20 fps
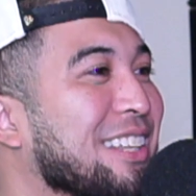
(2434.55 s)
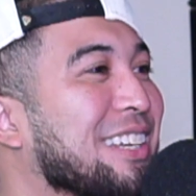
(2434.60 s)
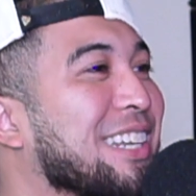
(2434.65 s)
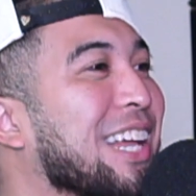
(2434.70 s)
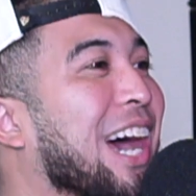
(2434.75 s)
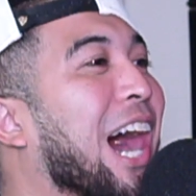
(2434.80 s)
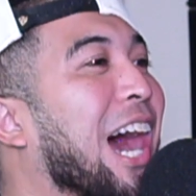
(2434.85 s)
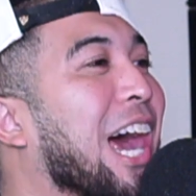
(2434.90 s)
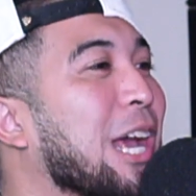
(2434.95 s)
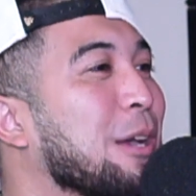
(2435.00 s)

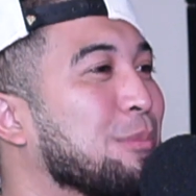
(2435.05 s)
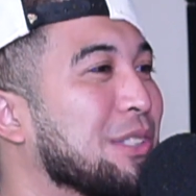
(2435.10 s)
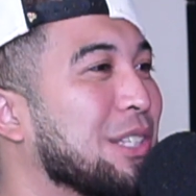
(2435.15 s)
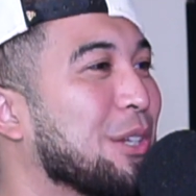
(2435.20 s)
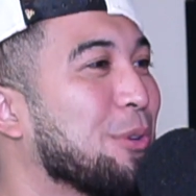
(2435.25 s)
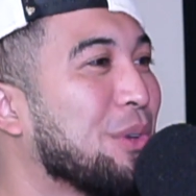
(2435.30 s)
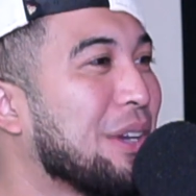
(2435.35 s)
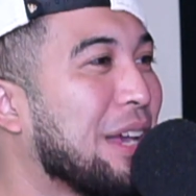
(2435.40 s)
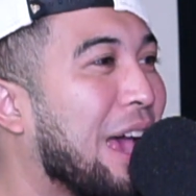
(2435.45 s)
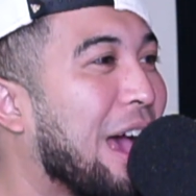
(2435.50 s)
times that
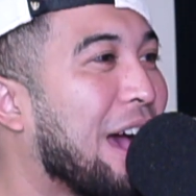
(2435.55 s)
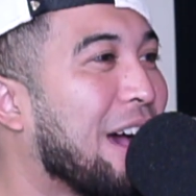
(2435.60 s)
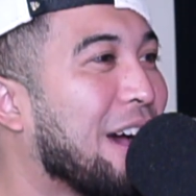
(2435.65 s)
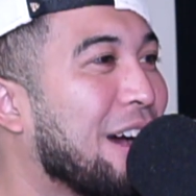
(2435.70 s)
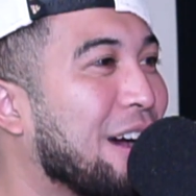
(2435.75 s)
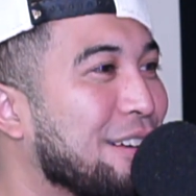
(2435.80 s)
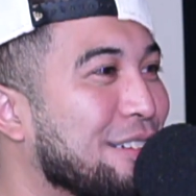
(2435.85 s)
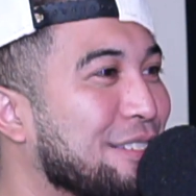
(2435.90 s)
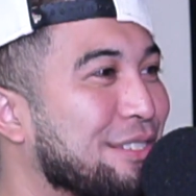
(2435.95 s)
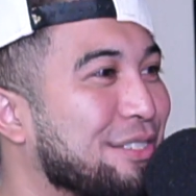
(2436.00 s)
we
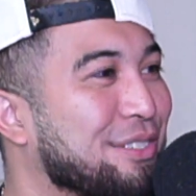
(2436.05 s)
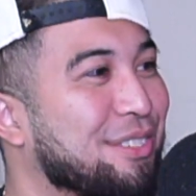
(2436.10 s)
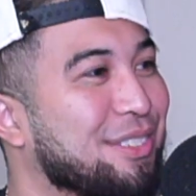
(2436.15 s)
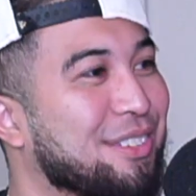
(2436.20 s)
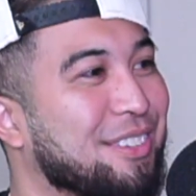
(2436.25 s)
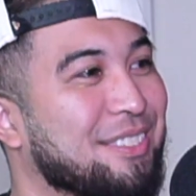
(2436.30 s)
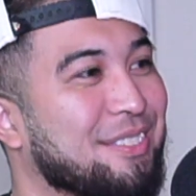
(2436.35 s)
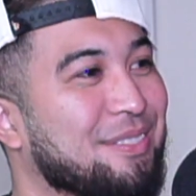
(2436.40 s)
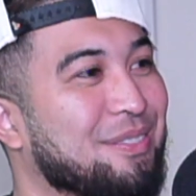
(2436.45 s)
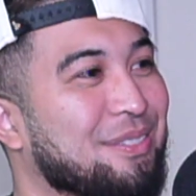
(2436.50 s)
have.
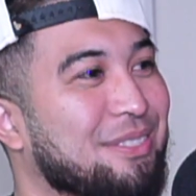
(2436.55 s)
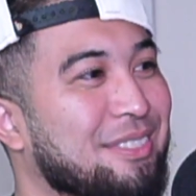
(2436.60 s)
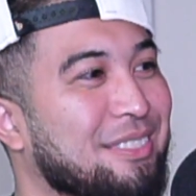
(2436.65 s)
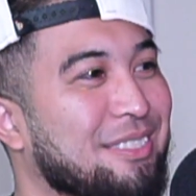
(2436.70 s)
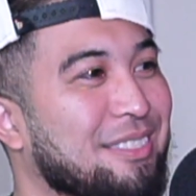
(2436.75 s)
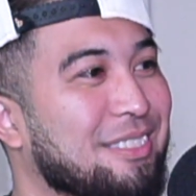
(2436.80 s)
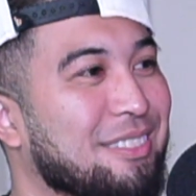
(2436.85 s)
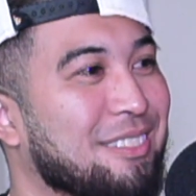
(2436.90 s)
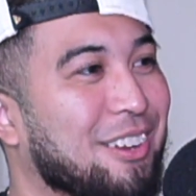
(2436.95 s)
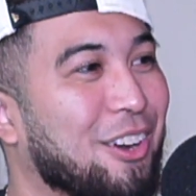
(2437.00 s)

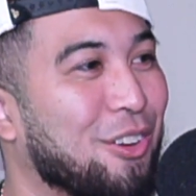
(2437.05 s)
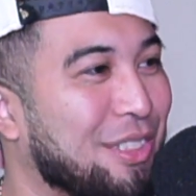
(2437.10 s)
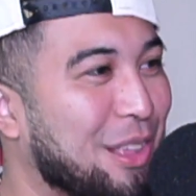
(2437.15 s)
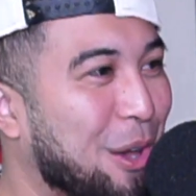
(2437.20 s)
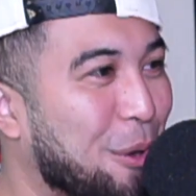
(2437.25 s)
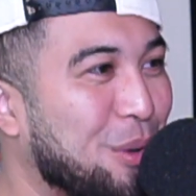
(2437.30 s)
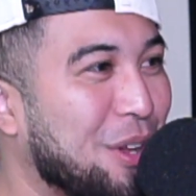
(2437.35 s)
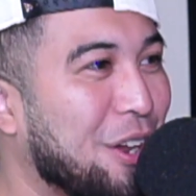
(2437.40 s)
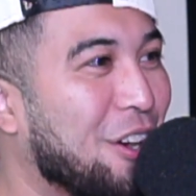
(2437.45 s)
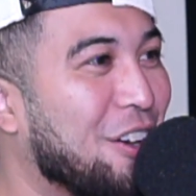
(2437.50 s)
Or that
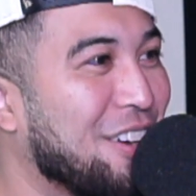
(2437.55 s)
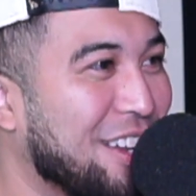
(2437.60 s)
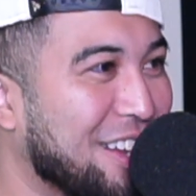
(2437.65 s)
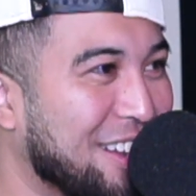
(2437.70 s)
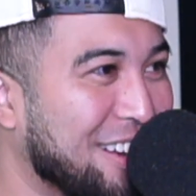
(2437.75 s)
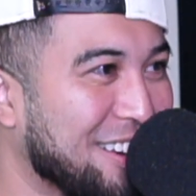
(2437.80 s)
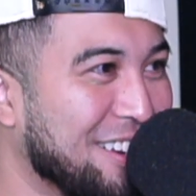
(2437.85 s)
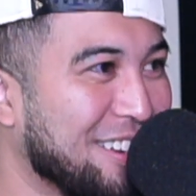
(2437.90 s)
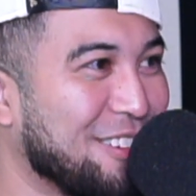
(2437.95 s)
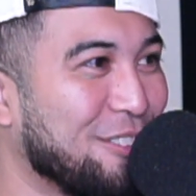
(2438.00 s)
we are
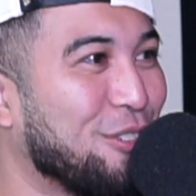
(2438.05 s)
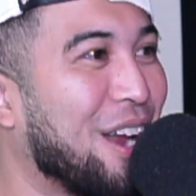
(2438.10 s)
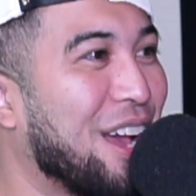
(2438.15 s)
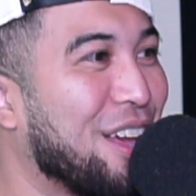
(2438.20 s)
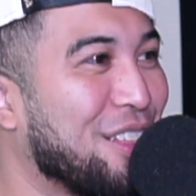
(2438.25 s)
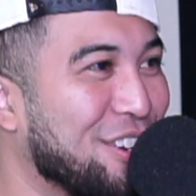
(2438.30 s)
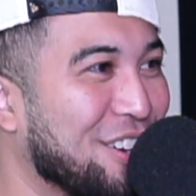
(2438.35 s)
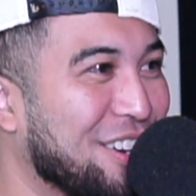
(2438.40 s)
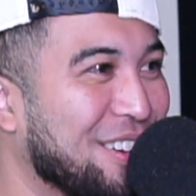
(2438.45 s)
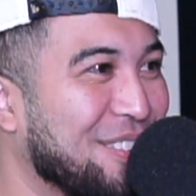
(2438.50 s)
in,
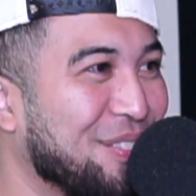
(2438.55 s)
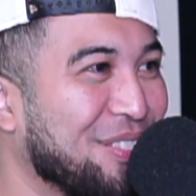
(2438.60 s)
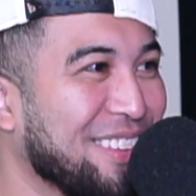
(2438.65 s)
rather.